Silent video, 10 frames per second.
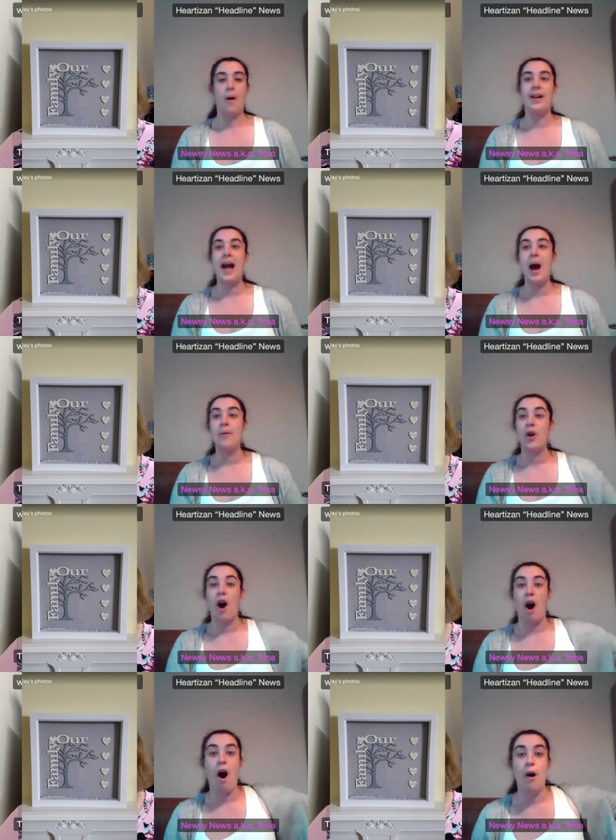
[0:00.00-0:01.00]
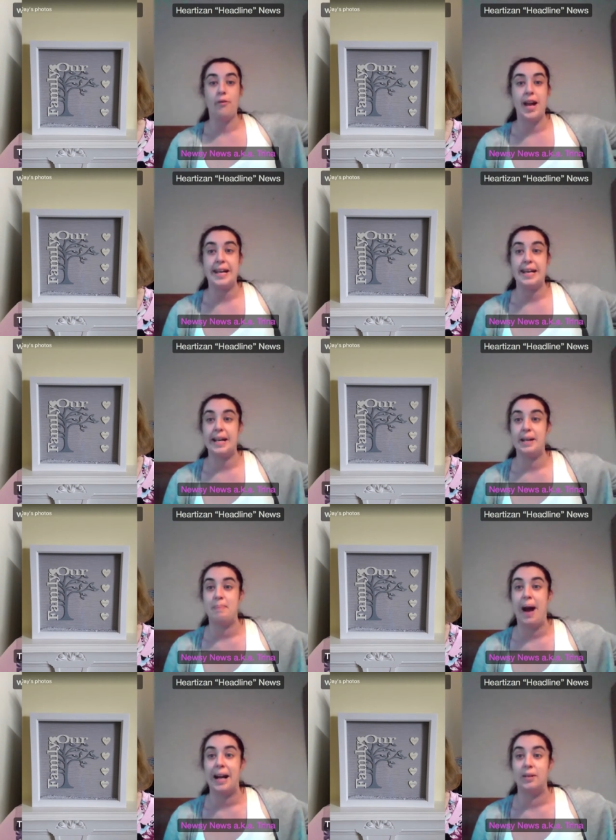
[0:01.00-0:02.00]
Oh, now I've got a half naked
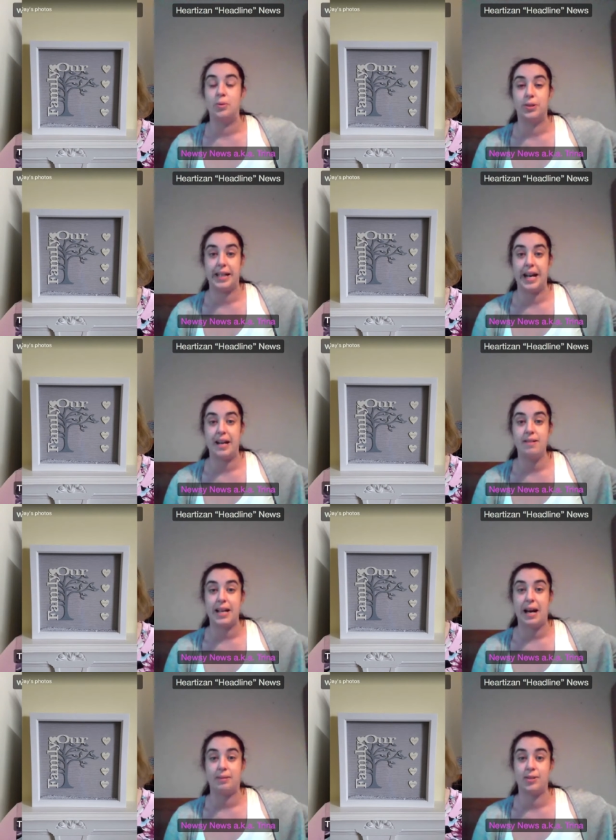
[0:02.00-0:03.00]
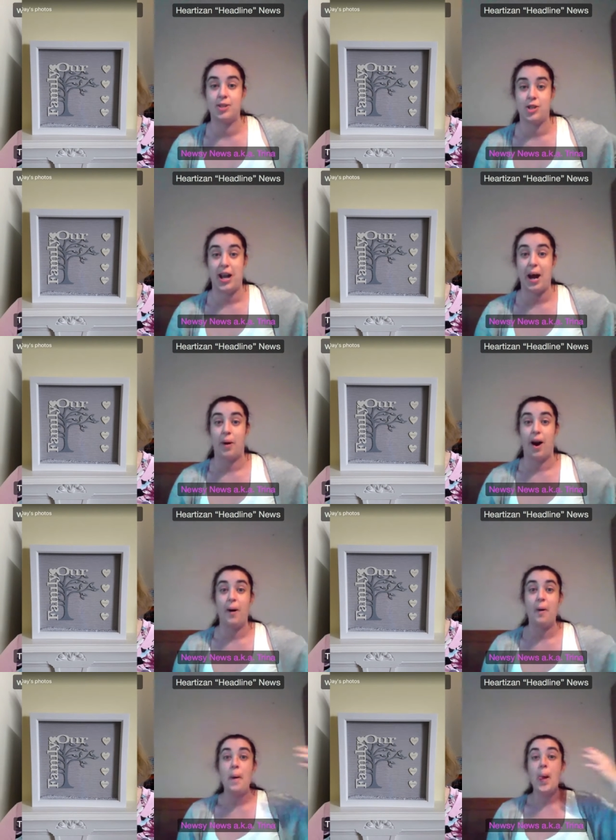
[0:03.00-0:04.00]
man walking in. He's out this shower.
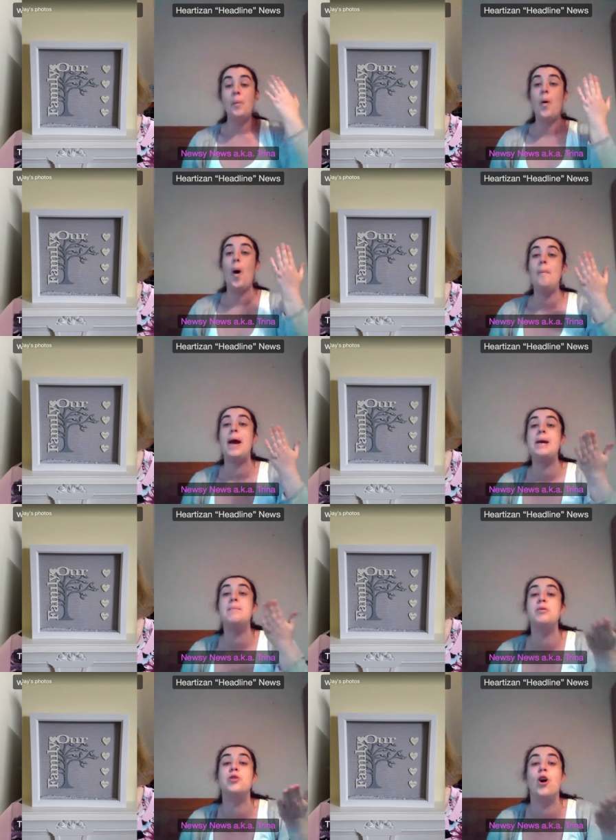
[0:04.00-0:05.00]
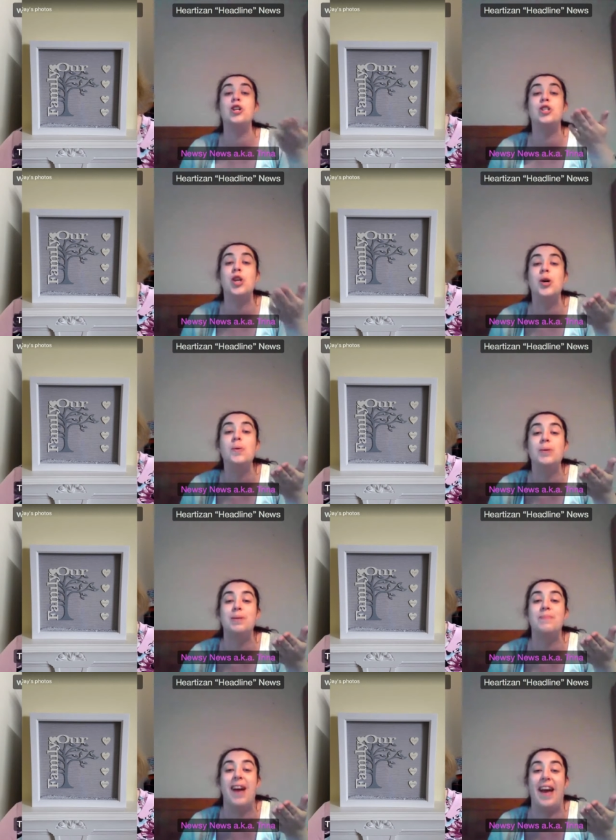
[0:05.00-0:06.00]
What are people trying to
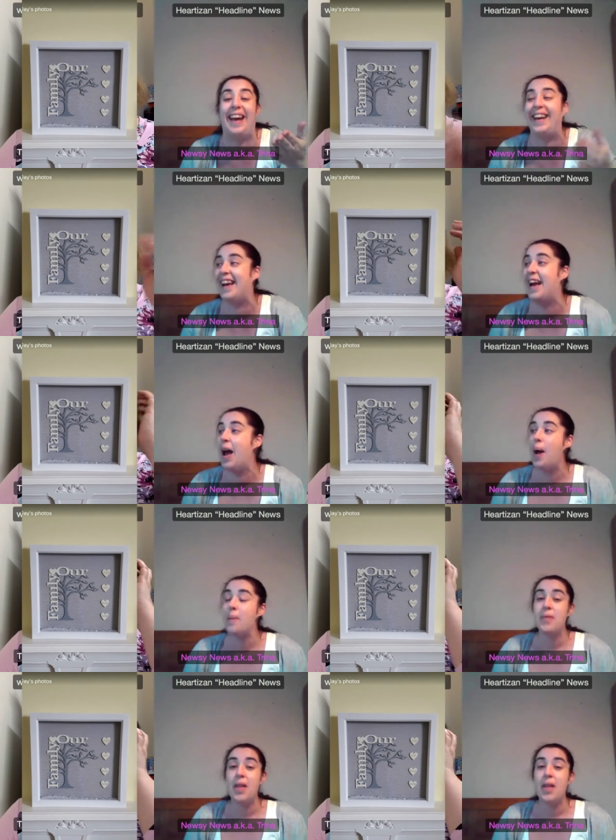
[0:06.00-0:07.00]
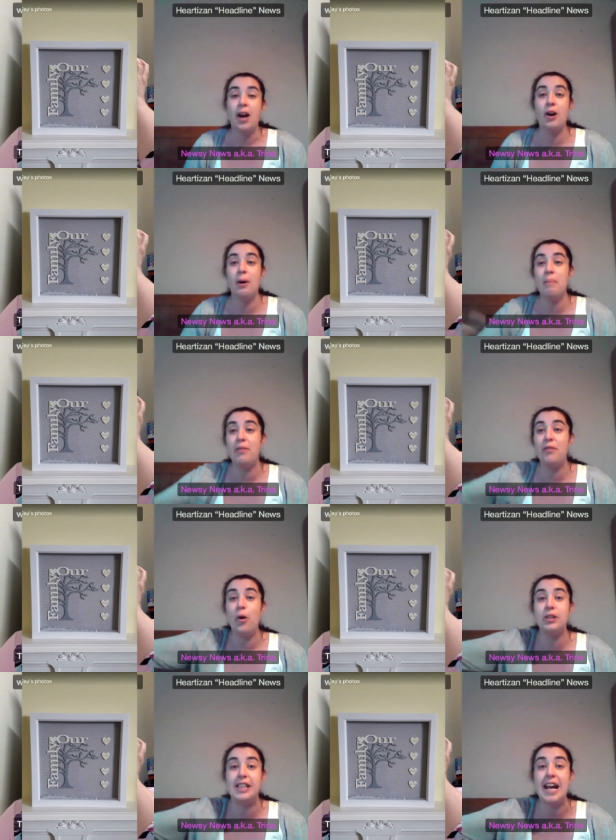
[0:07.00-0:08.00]
do to me? A
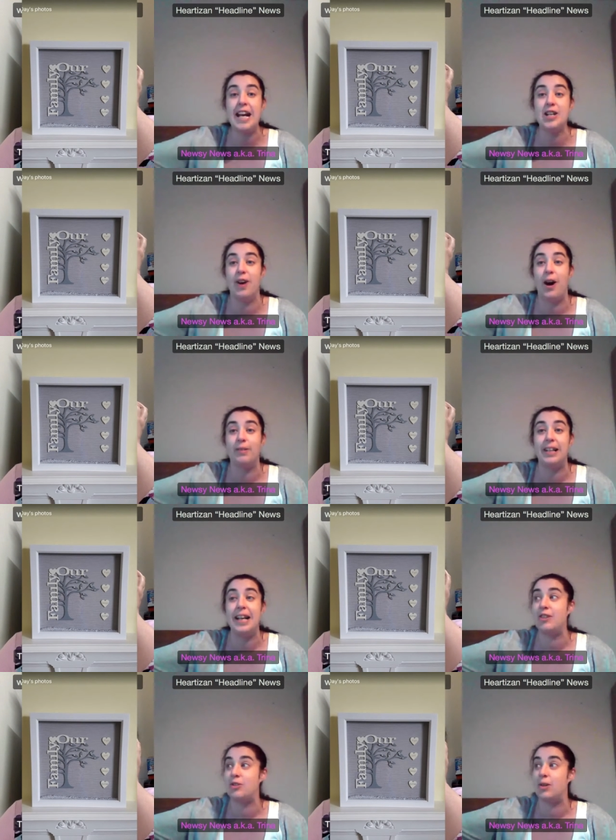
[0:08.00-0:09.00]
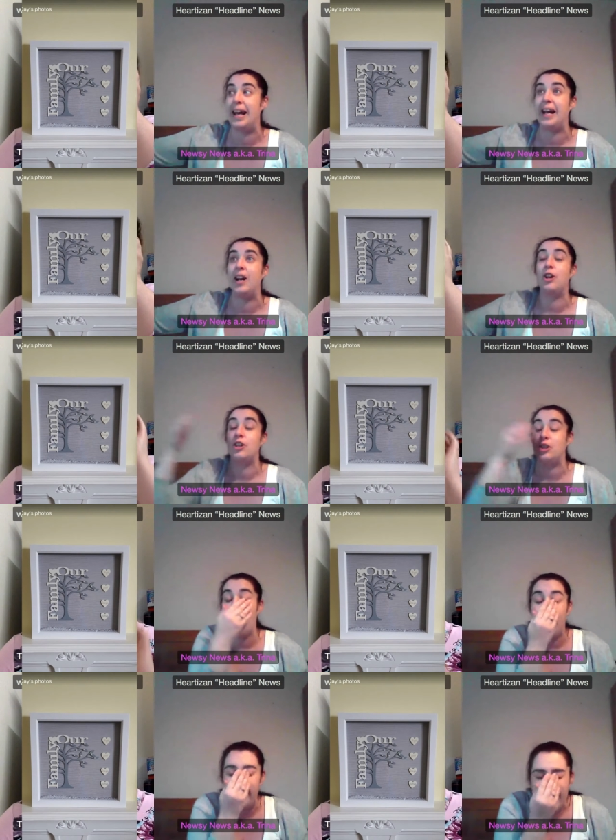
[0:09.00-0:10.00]
14 year old literally
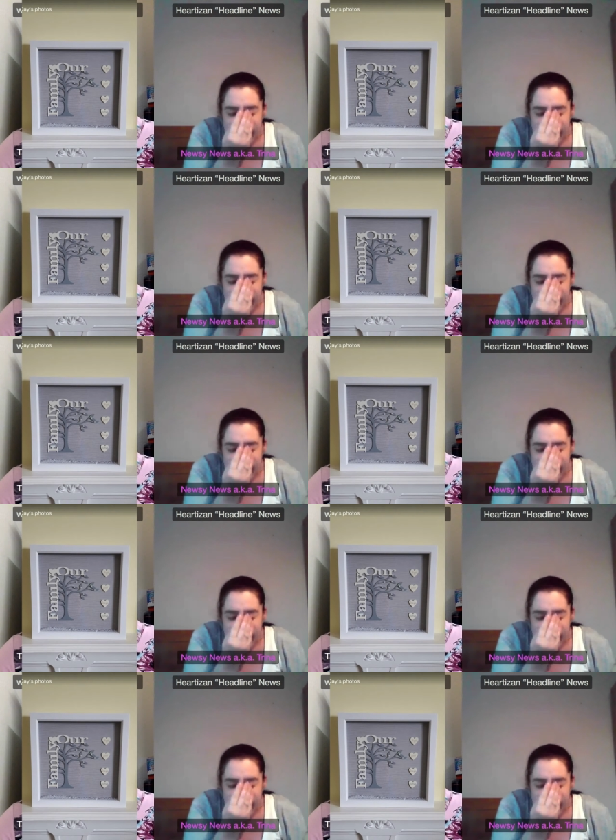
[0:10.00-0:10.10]
like this